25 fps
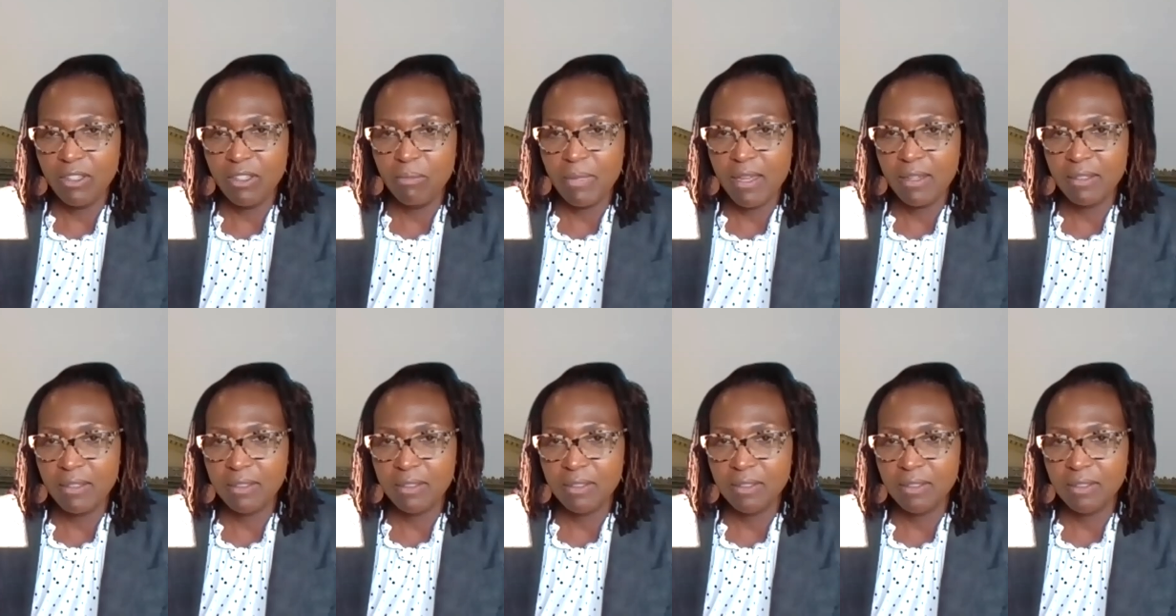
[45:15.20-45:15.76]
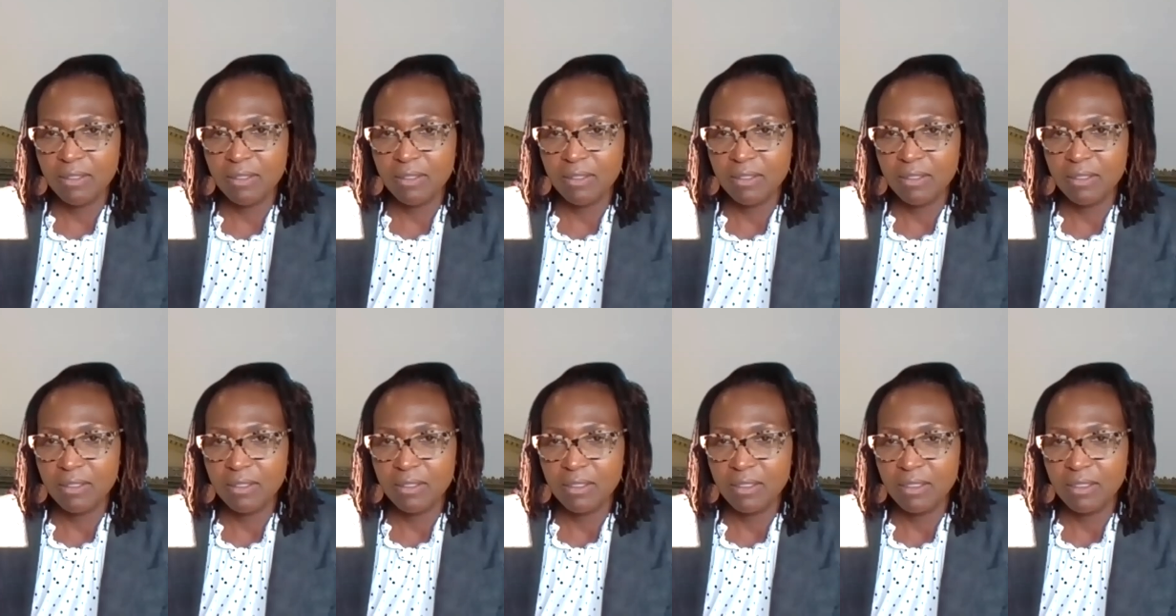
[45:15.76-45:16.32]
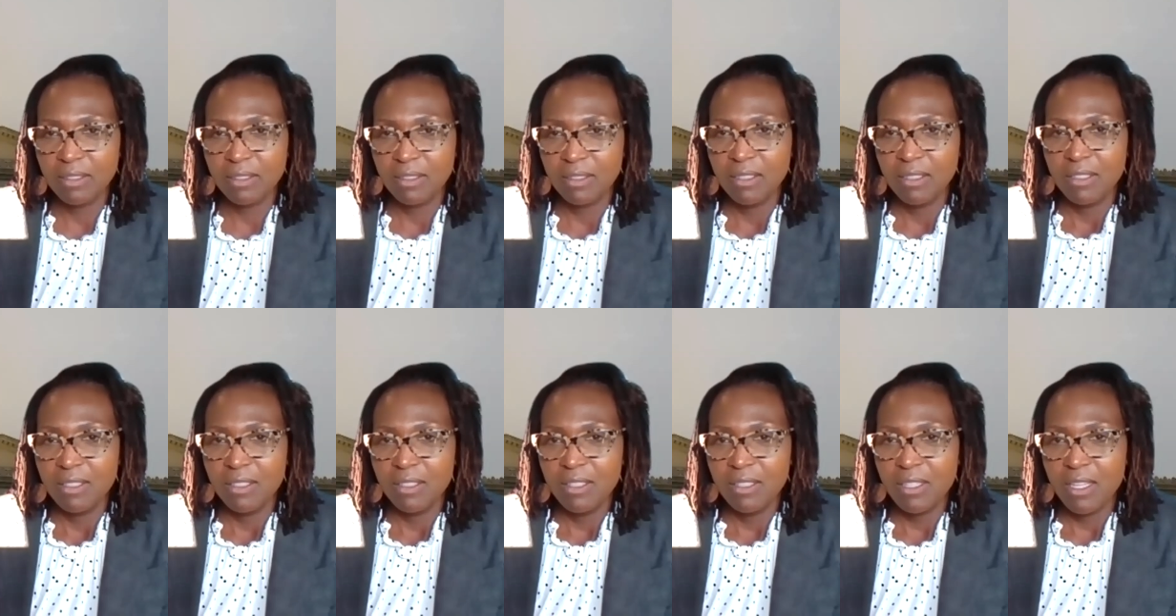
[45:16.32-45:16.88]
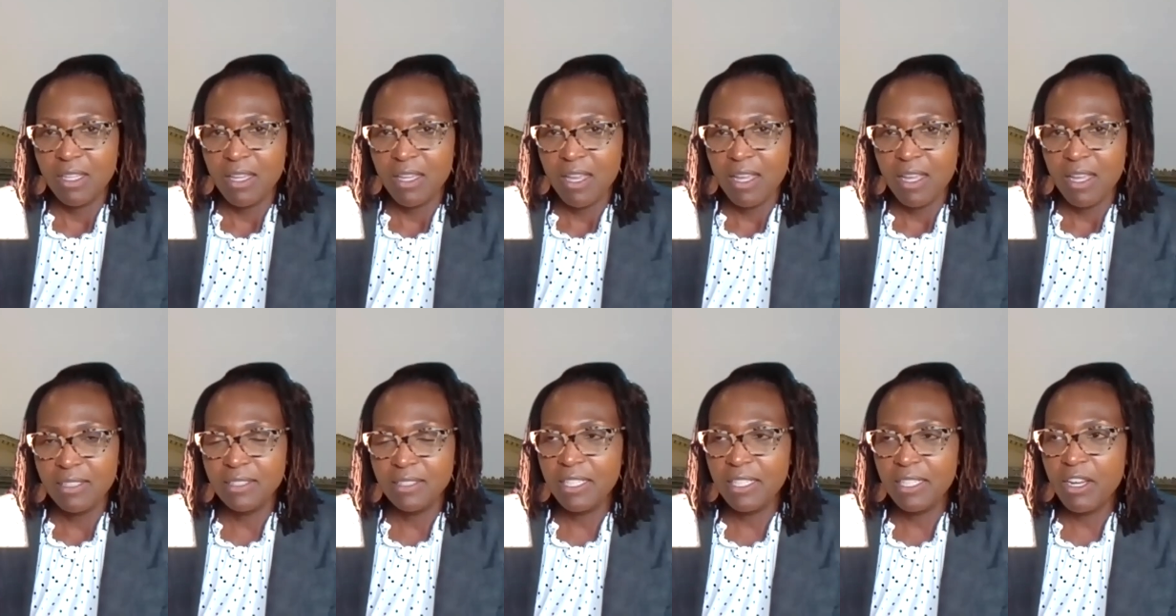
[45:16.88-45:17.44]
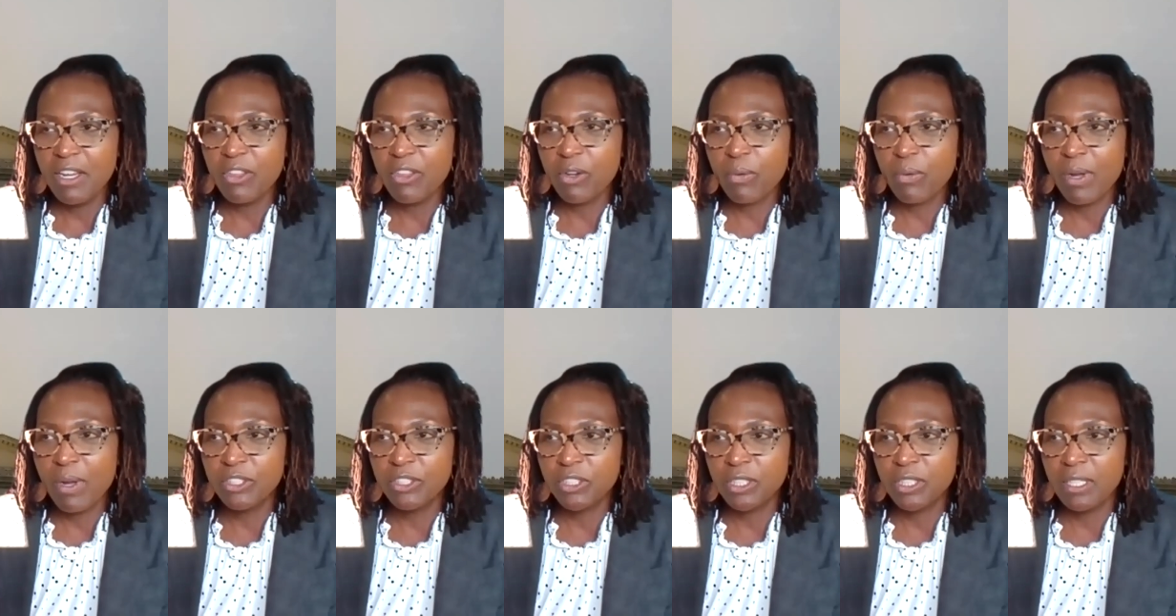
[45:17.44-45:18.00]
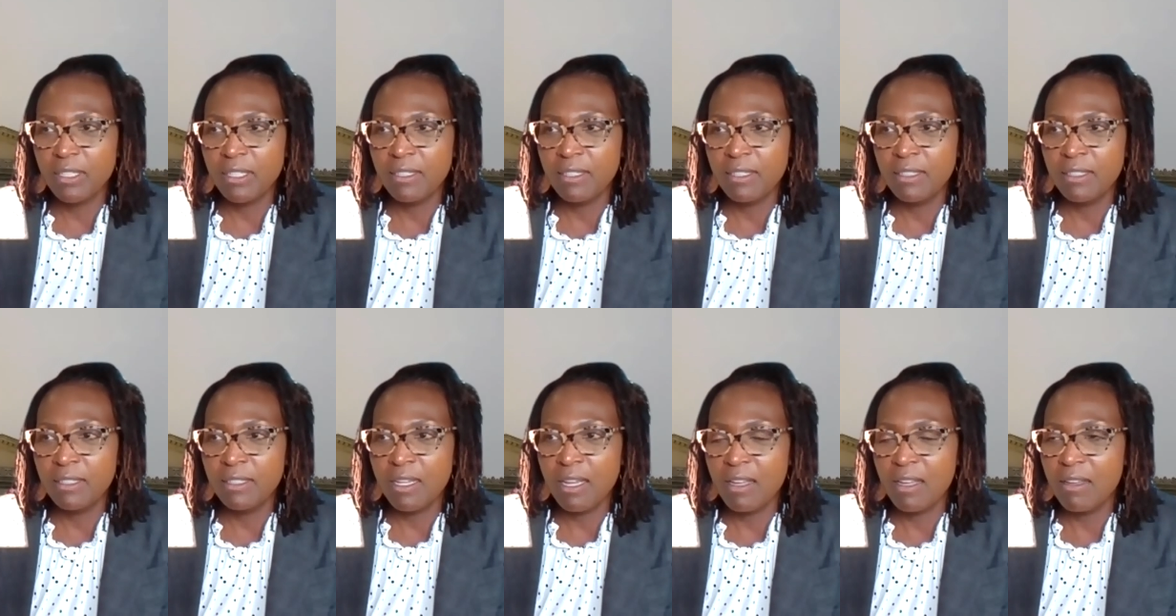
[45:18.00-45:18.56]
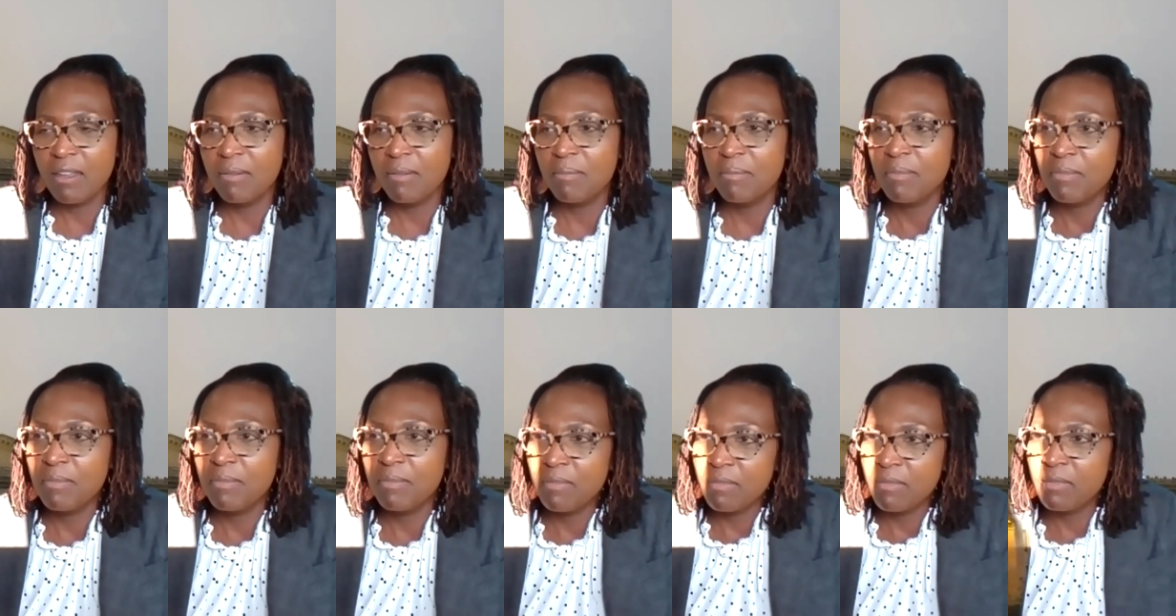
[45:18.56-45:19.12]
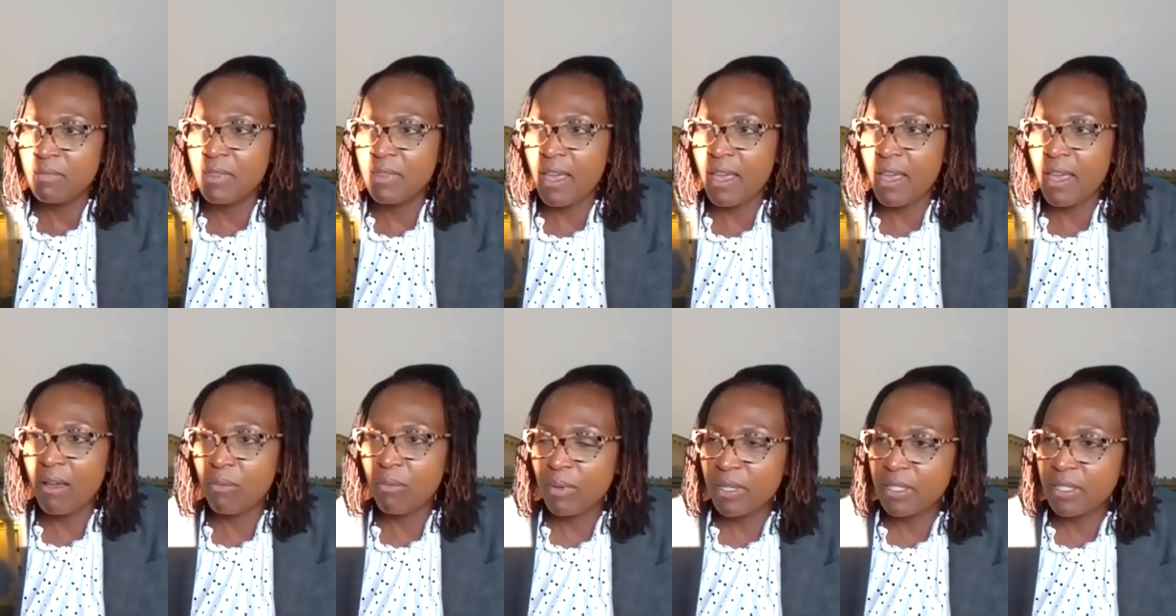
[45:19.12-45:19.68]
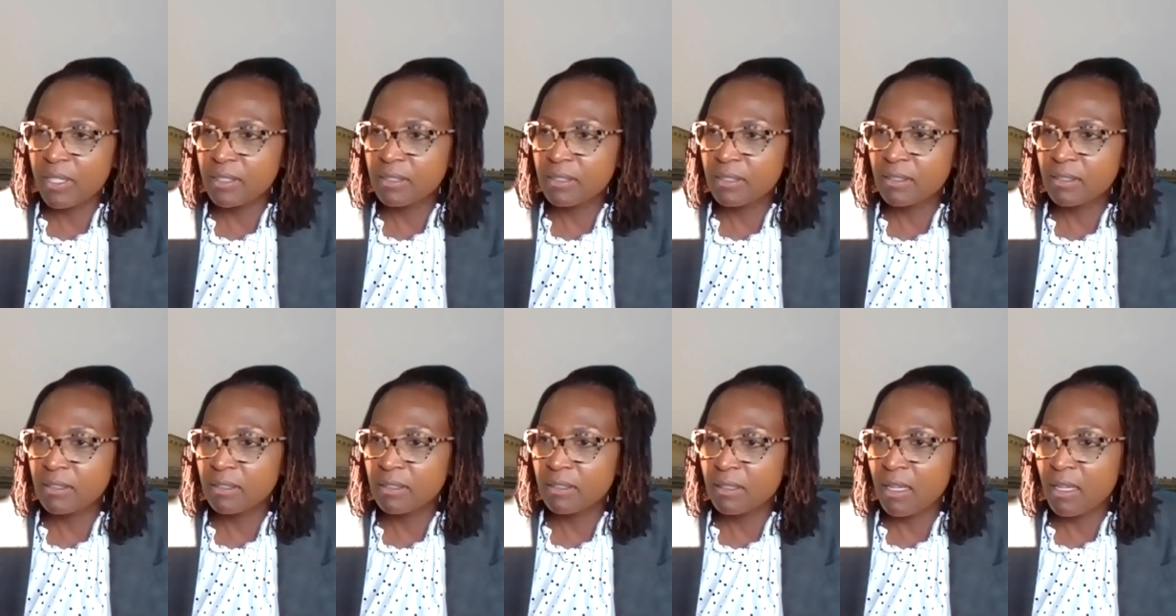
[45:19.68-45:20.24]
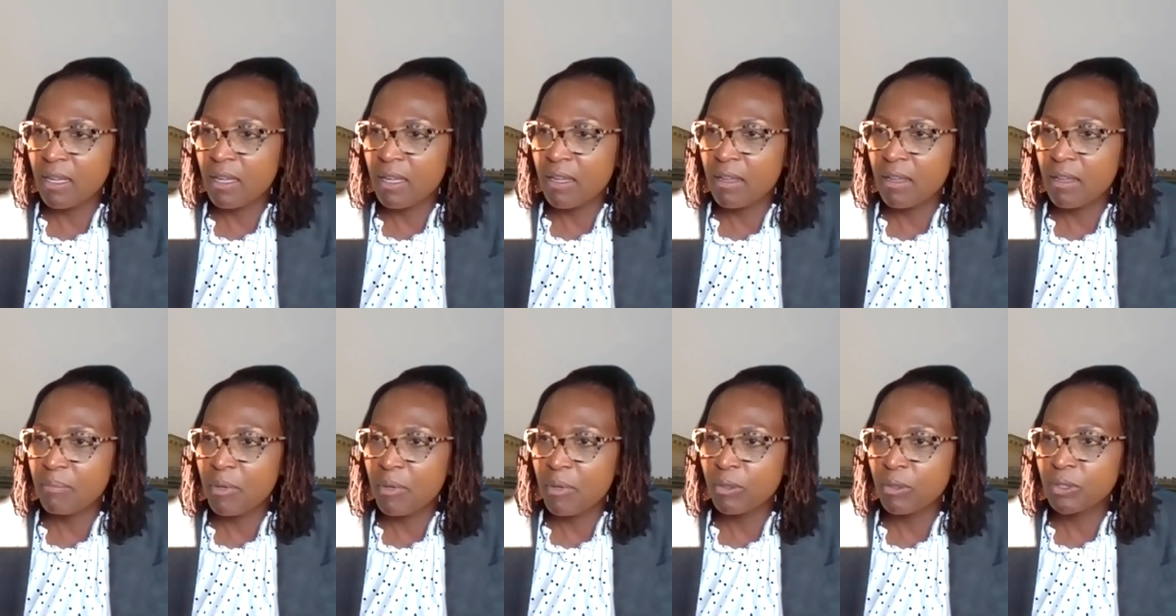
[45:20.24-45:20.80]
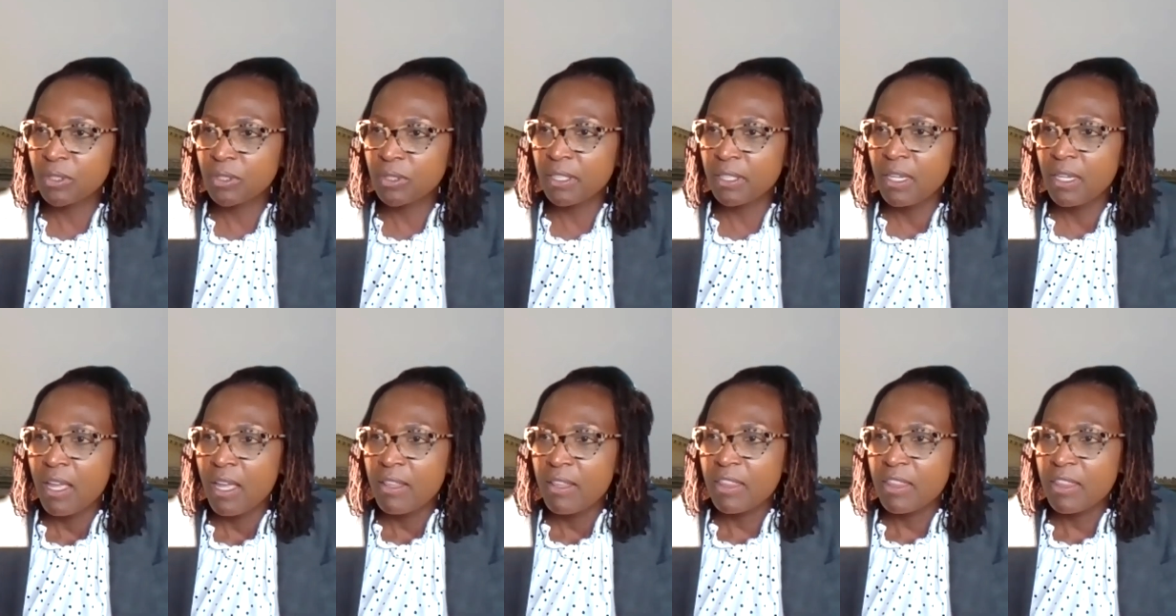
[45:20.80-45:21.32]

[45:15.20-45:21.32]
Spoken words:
you, Max. I see another question that was posted.